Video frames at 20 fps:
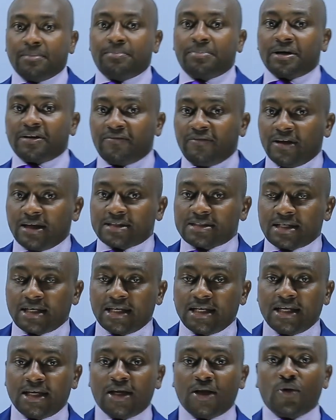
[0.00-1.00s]

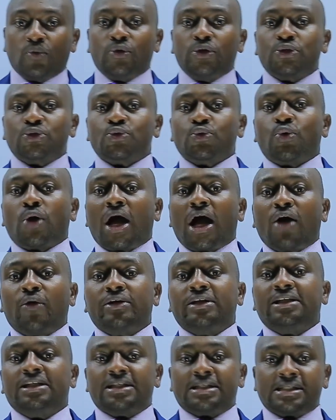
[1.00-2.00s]
Previously, we saw how
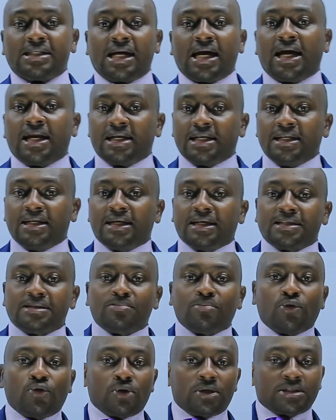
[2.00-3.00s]
it is done in a
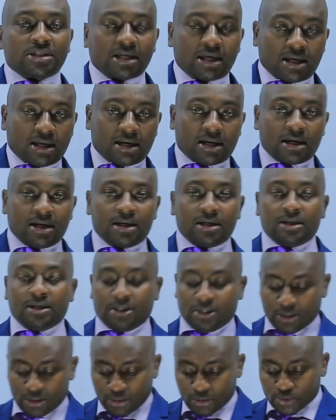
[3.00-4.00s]
small scale.
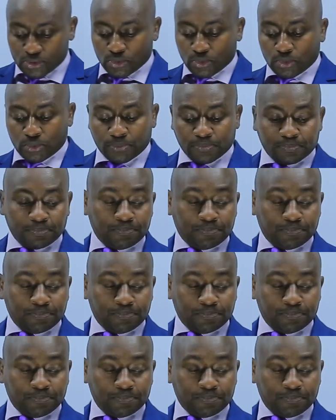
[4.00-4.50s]
So,